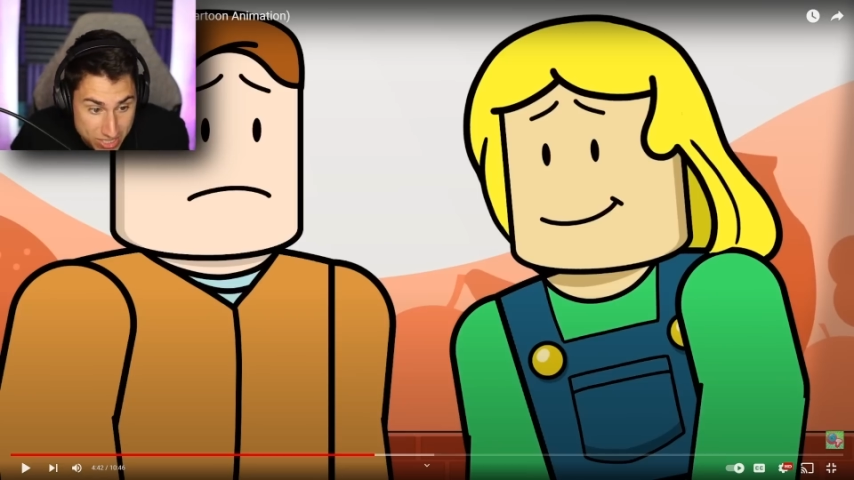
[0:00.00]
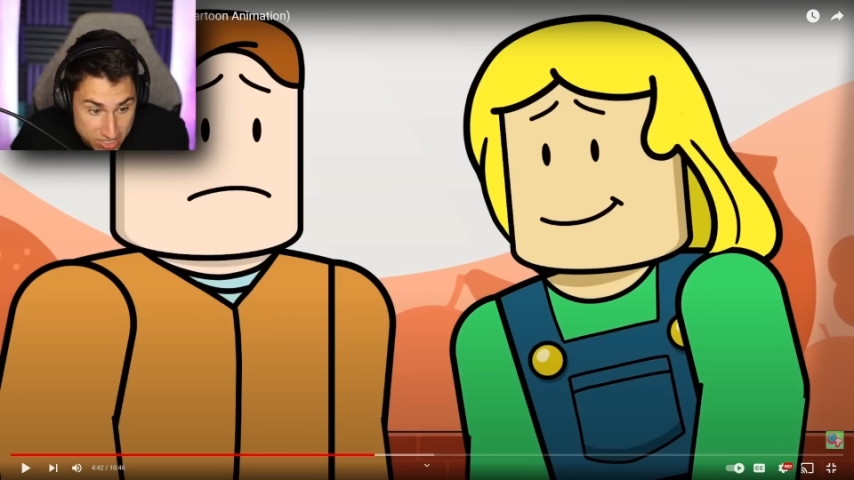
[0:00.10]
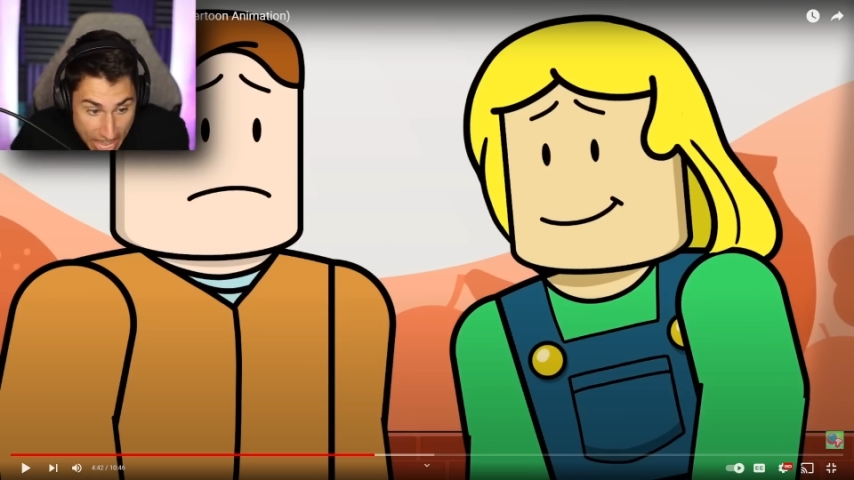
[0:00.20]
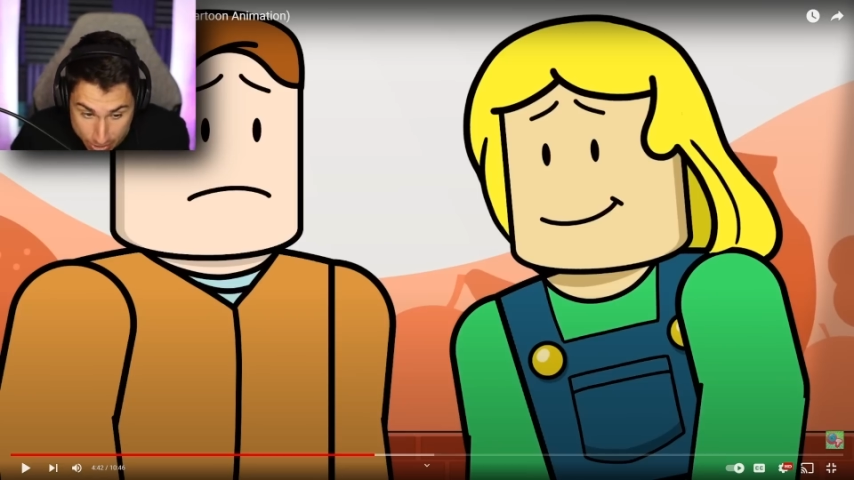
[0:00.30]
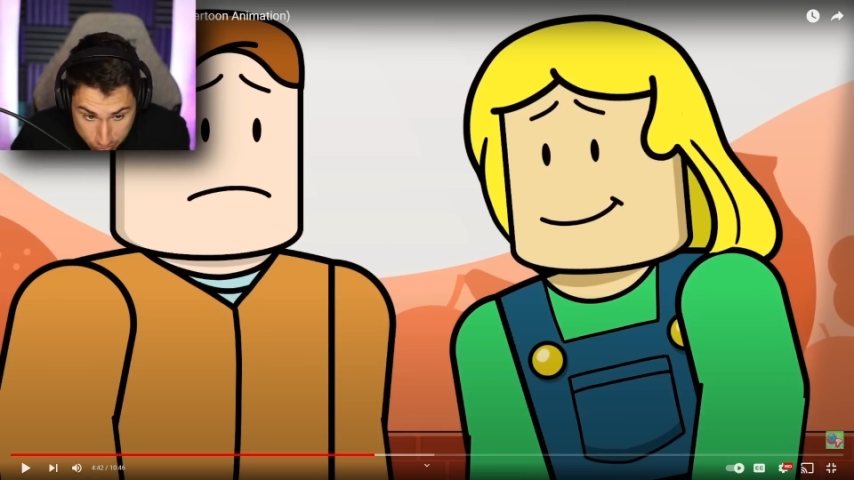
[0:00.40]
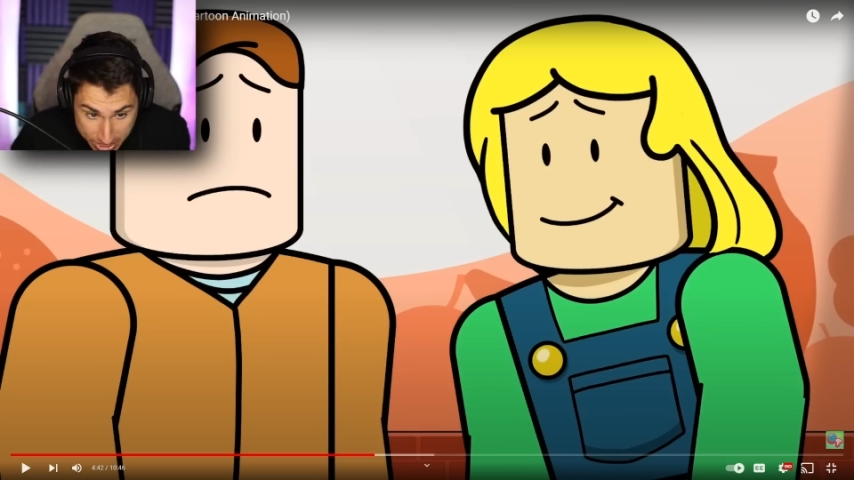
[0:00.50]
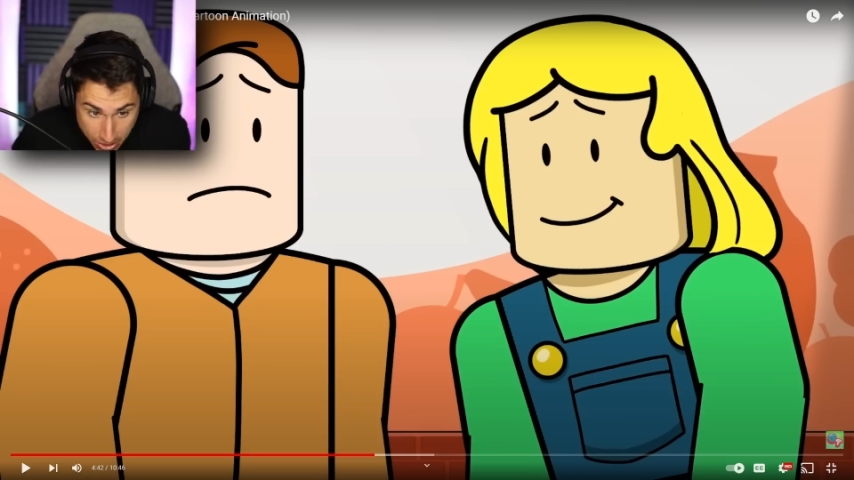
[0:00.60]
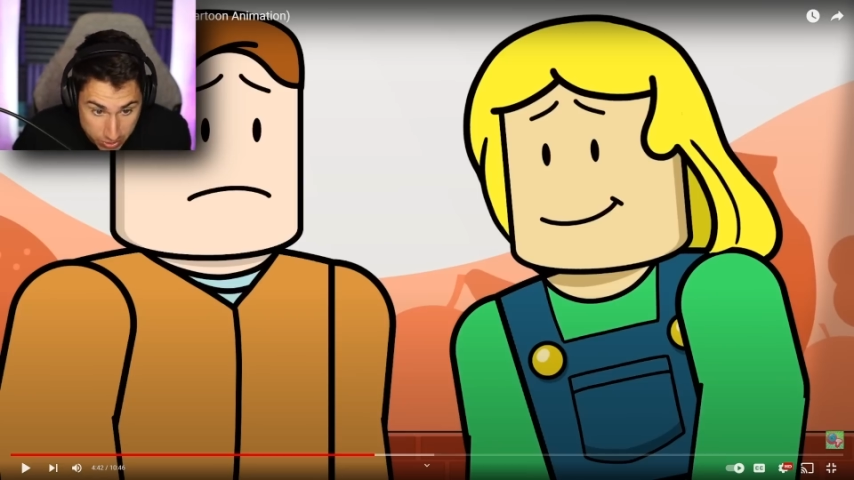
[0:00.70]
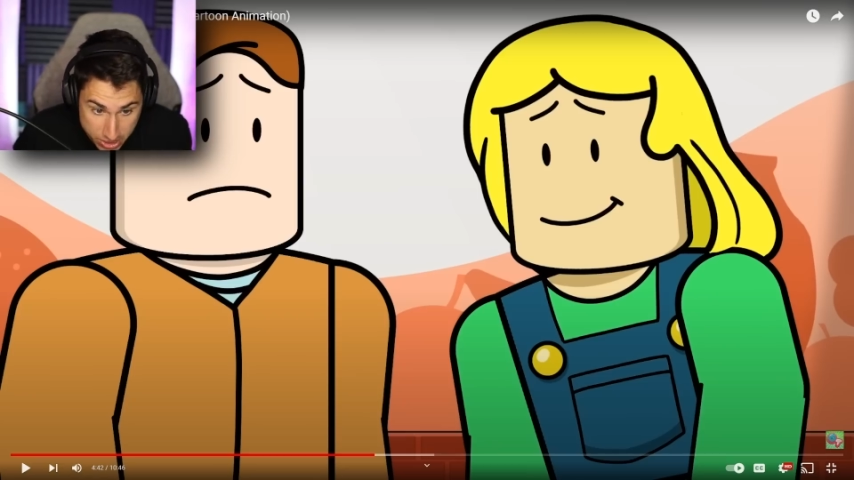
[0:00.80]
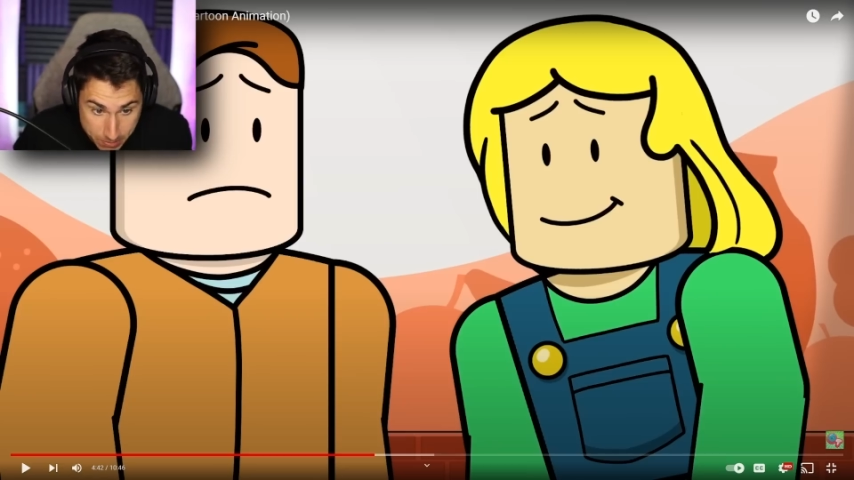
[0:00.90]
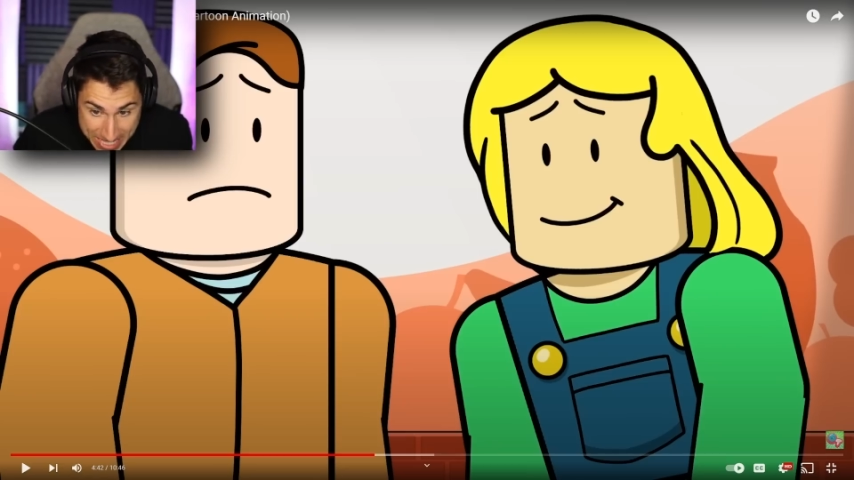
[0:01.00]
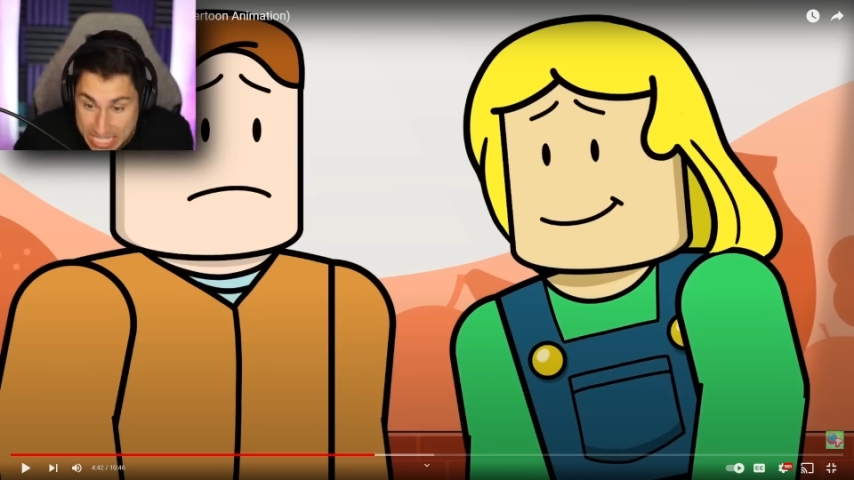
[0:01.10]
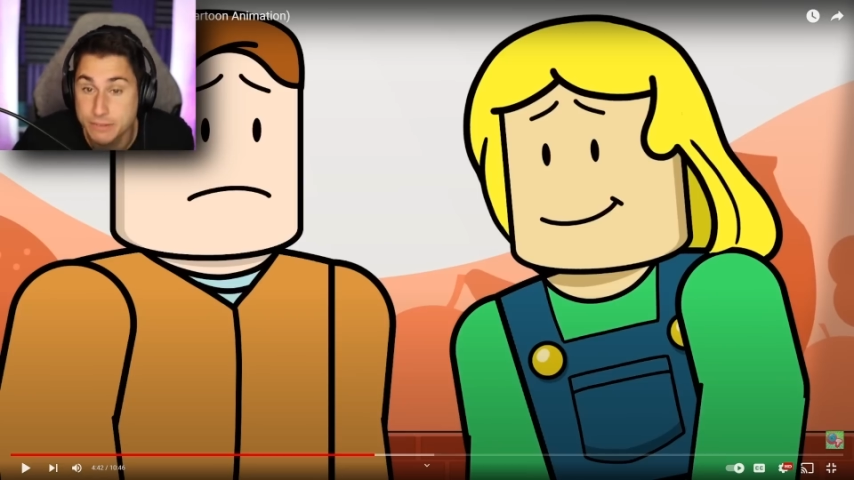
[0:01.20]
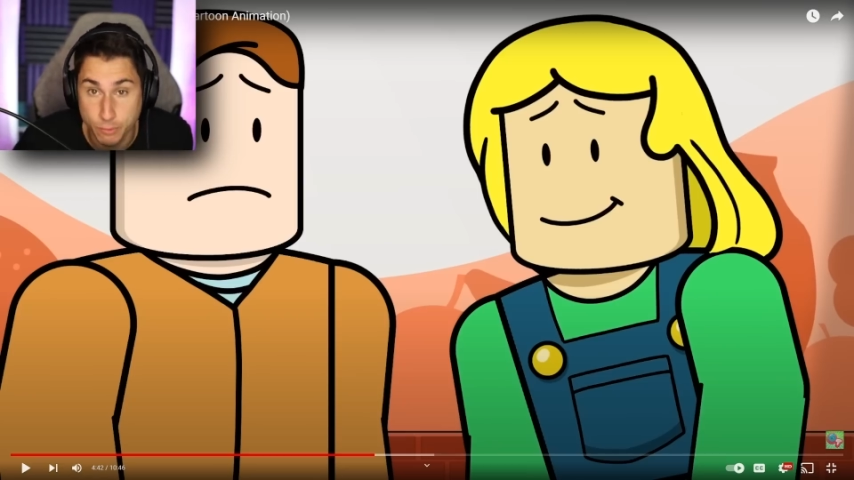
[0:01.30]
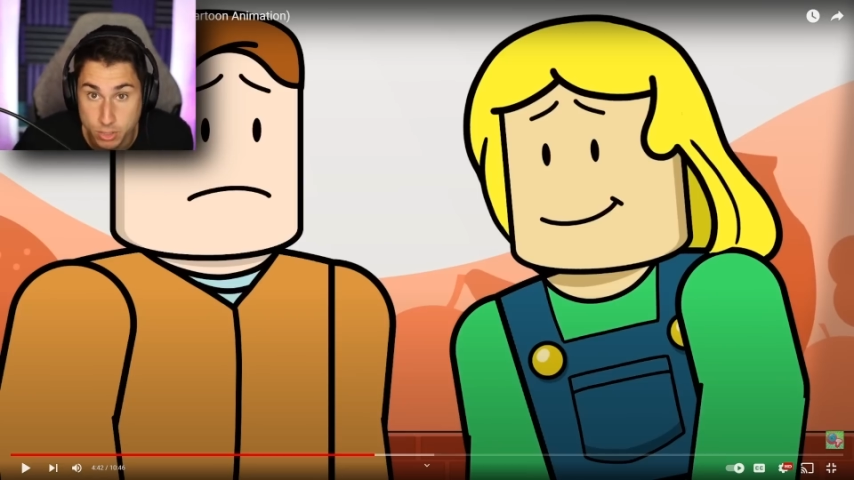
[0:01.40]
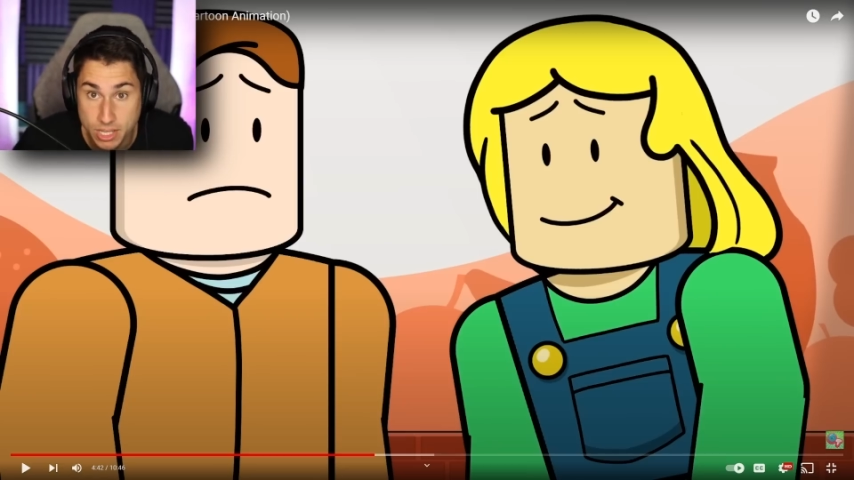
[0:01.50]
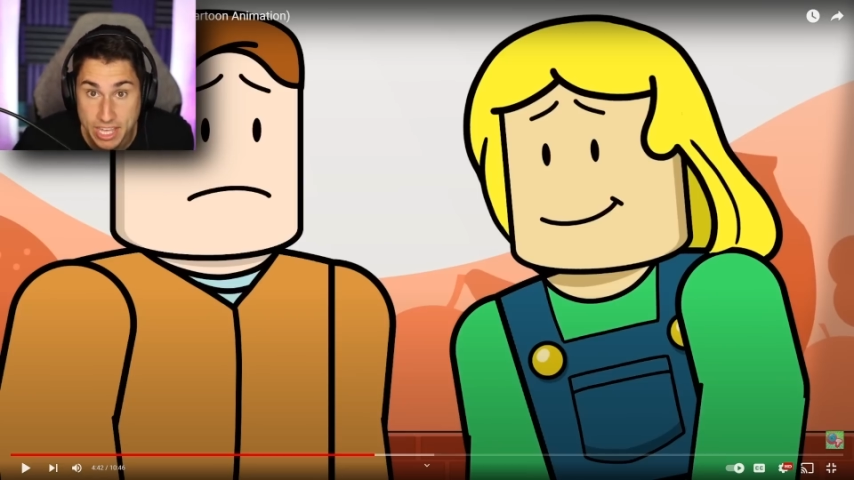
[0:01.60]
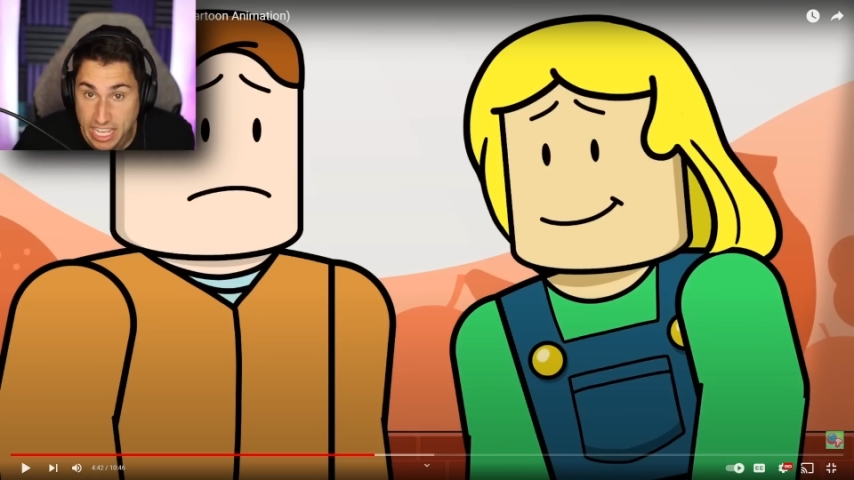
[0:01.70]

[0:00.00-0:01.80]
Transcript: is not only going to be evil,